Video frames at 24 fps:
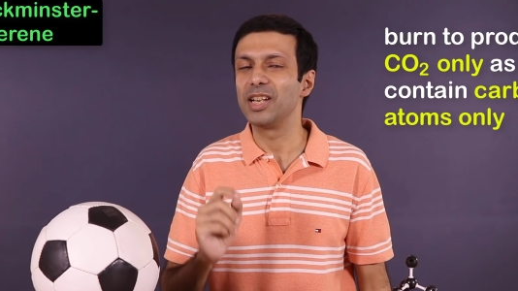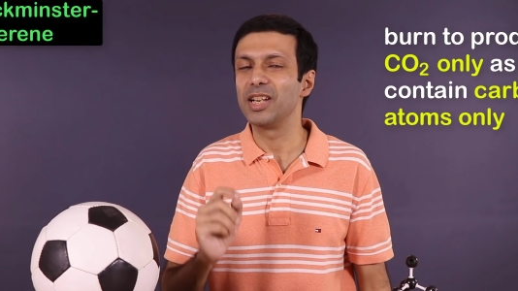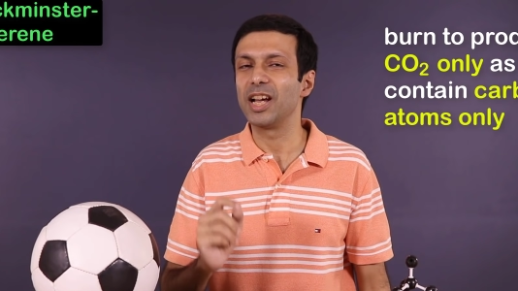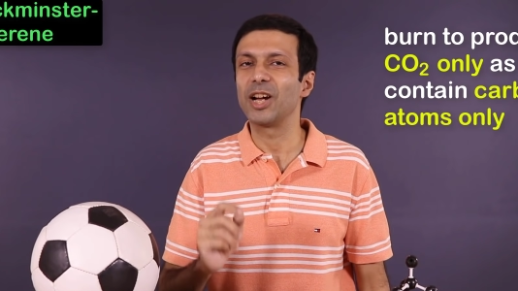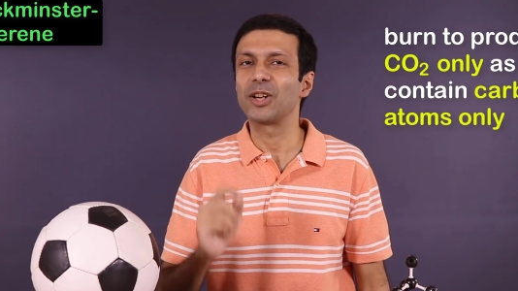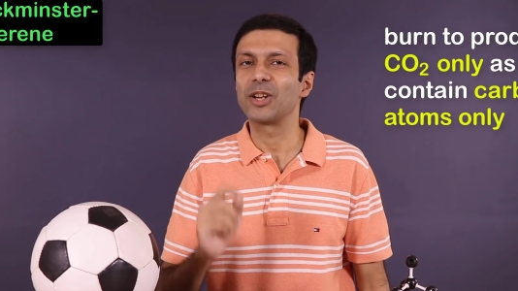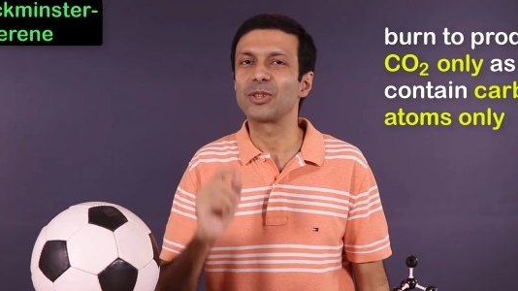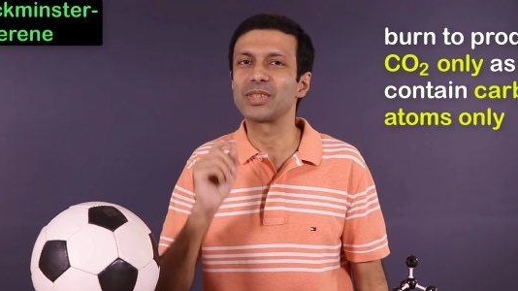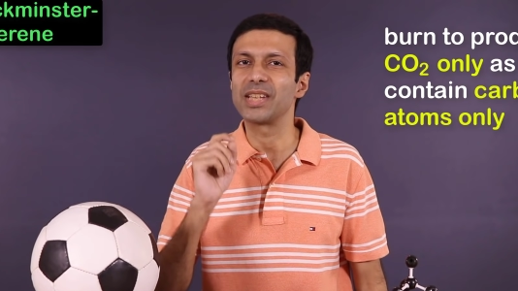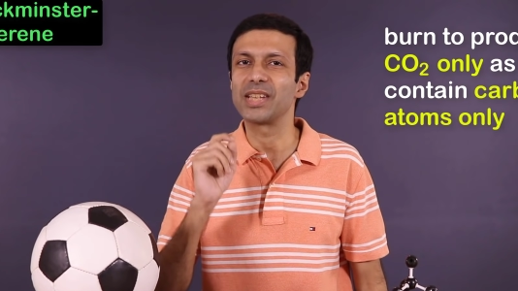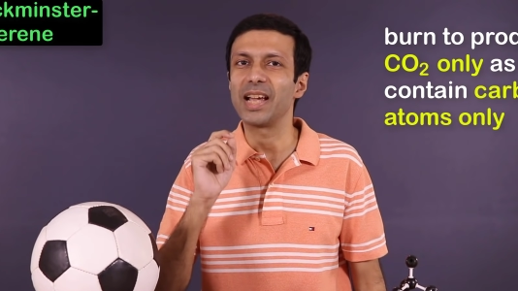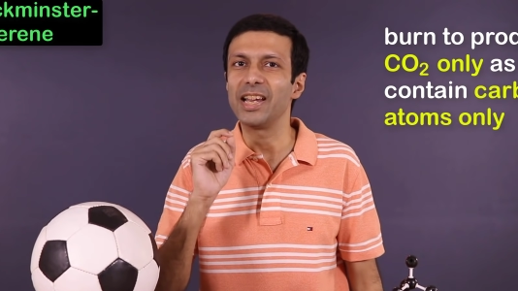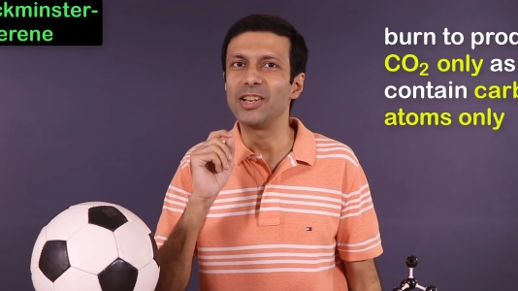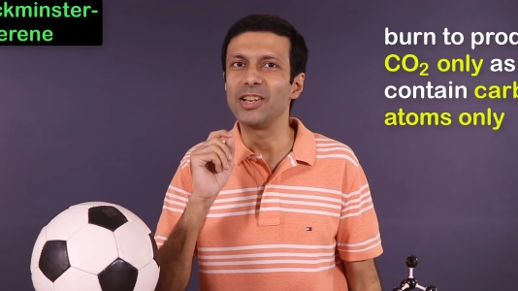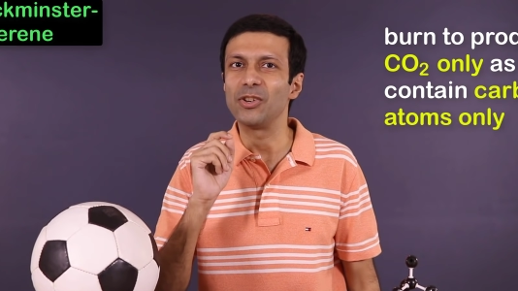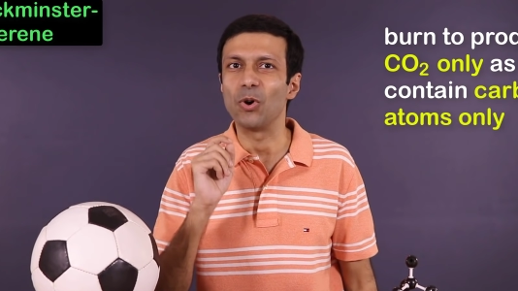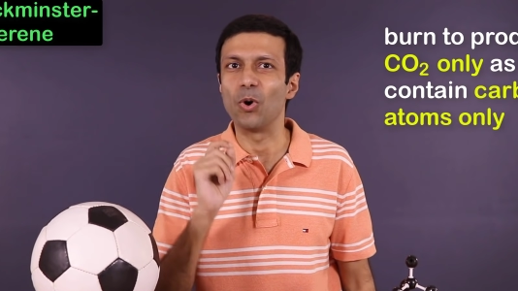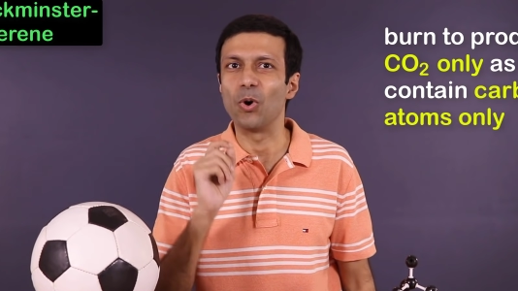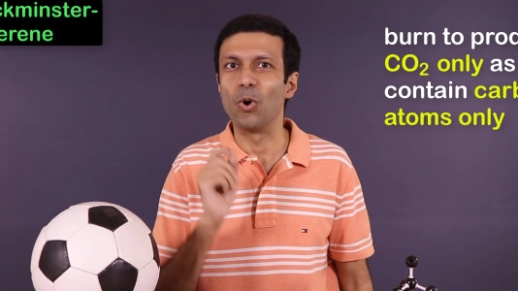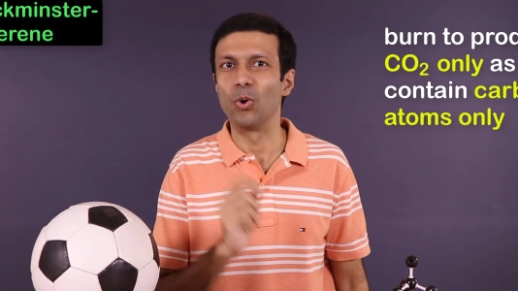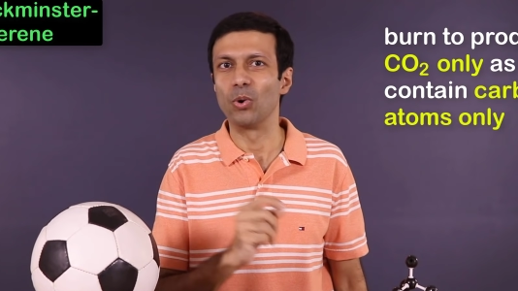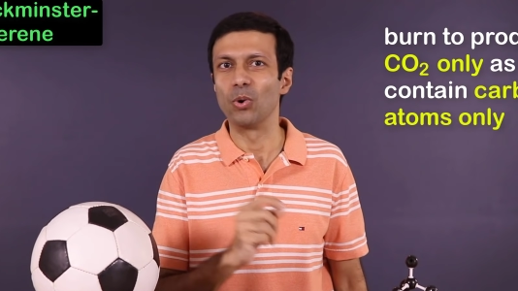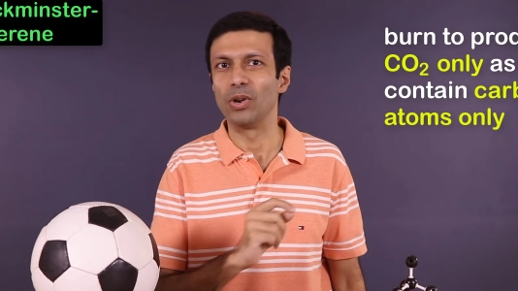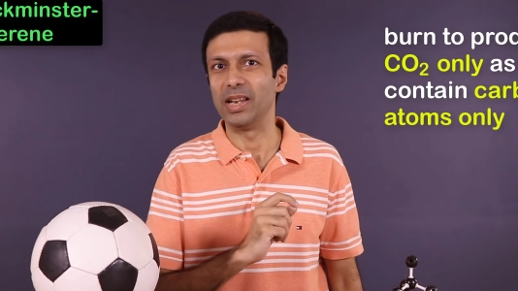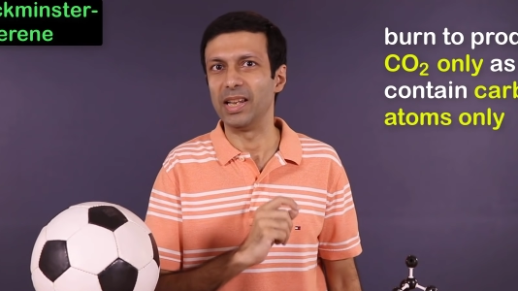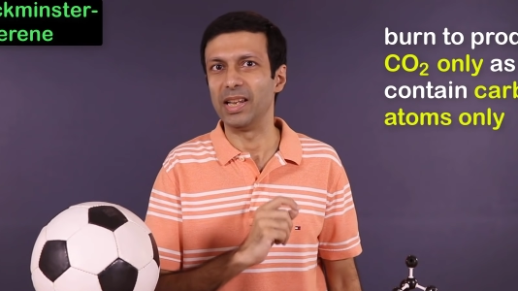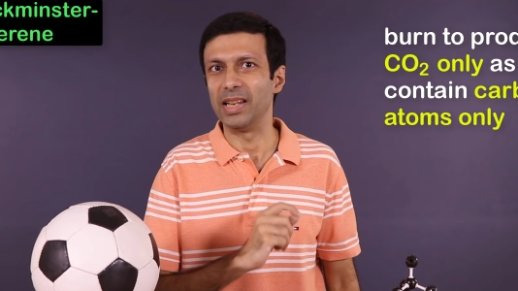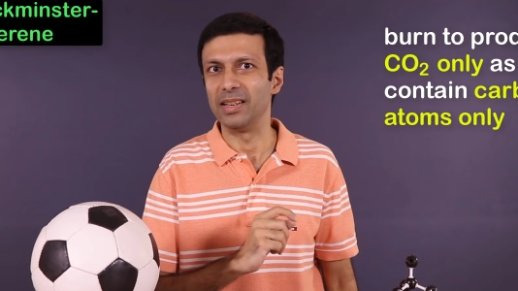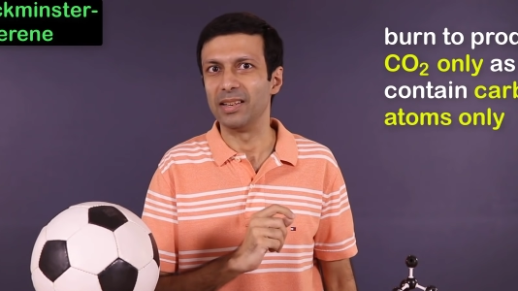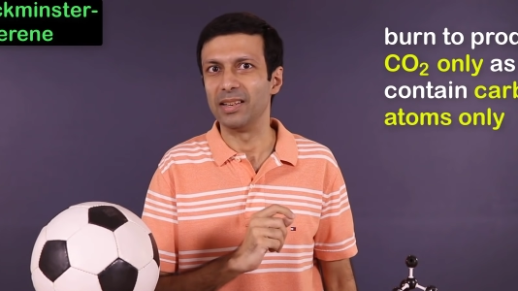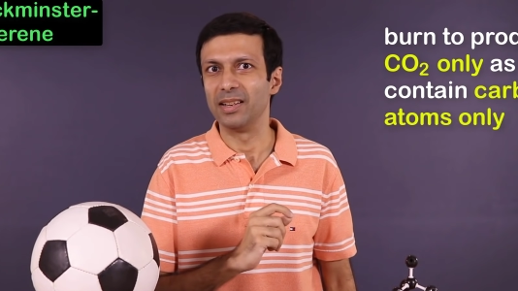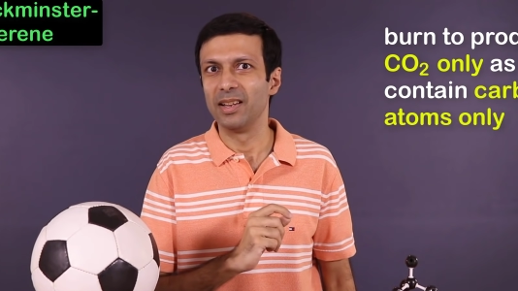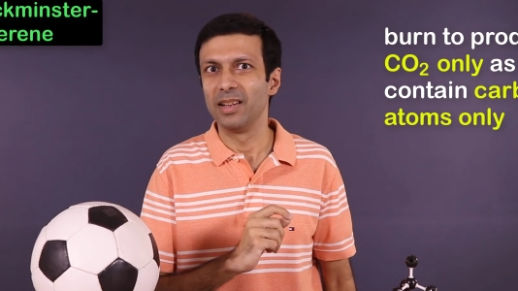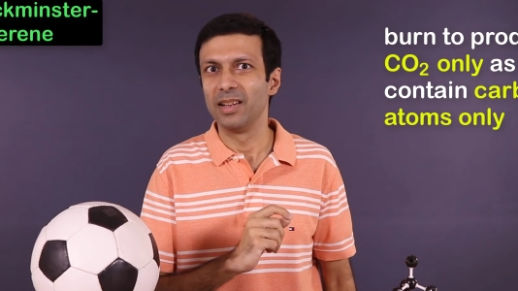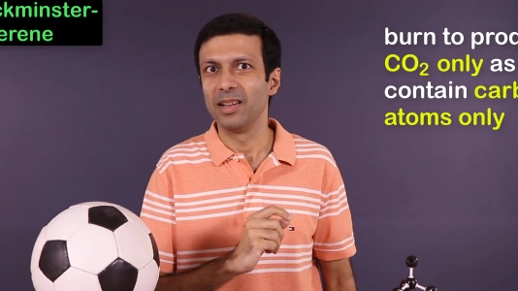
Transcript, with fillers: dioxide only